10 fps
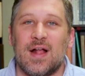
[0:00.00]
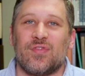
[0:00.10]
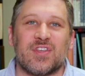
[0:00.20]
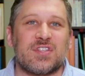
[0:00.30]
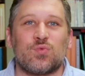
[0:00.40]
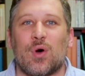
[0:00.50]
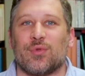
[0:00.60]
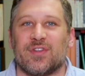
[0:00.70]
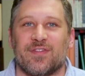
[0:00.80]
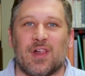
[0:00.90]
This is what will
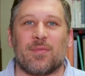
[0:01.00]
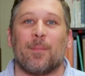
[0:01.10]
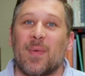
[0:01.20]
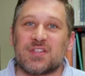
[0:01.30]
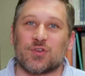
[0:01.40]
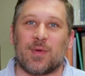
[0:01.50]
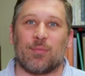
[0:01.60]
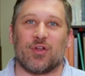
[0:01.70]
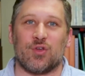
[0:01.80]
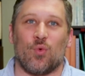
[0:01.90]
develop the muscle
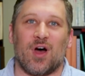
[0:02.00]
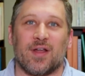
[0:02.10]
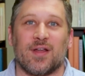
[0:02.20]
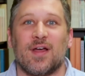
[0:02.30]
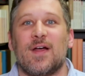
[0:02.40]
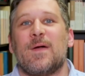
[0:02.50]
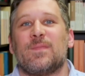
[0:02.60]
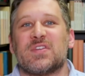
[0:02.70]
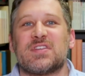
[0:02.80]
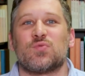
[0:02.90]
memory you want.
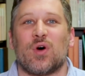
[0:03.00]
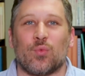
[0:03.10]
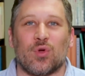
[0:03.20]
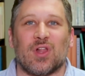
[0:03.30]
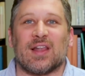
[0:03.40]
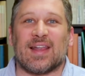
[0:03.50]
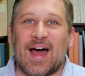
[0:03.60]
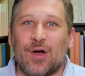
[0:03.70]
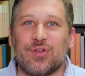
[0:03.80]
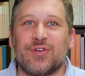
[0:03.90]
This is what will
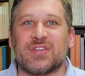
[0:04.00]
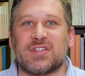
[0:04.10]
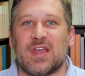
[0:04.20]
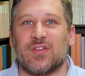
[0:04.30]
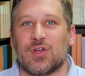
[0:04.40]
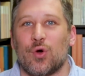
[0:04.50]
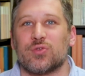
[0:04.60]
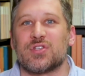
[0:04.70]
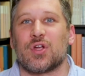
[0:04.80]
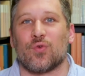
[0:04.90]
allow you to say the
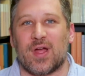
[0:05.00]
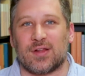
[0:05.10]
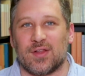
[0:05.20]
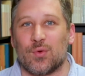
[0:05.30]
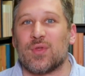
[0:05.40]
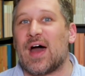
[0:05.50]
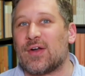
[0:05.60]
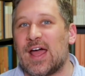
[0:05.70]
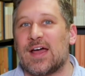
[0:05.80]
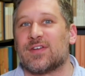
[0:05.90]
tones correctly without
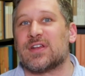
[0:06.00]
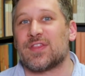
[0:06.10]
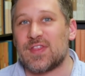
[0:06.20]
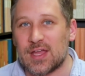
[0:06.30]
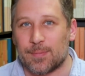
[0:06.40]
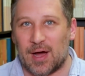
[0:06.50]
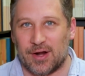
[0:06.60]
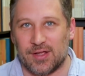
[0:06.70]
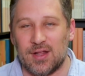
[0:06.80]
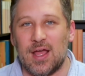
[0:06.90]
having to think about
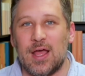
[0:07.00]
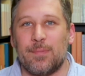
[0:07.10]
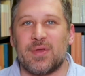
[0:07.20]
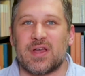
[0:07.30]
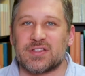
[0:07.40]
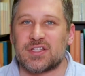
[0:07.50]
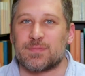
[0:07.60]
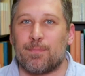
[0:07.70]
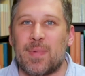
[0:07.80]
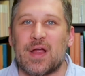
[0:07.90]
it, because it's
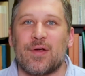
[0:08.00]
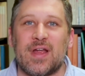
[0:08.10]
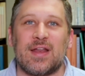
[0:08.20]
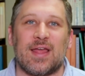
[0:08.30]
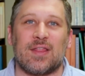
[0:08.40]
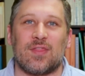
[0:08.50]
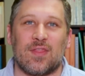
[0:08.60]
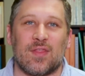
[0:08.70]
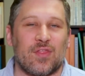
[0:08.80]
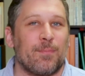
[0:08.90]
buried in
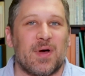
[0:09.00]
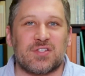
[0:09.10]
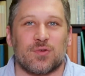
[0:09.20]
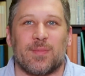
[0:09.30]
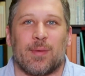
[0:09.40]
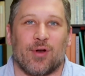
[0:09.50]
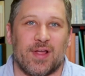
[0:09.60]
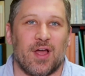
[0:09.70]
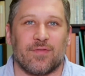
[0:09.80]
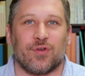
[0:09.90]
the muscle
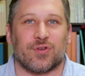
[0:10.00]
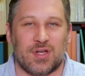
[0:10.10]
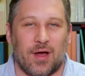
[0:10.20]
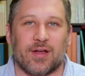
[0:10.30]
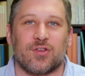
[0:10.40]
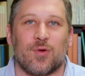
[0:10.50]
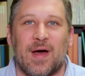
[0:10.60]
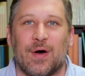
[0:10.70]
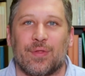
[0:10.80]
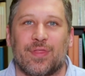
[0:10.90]
memory of your tongue and your
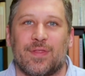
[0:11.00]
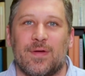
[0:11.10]
mouth.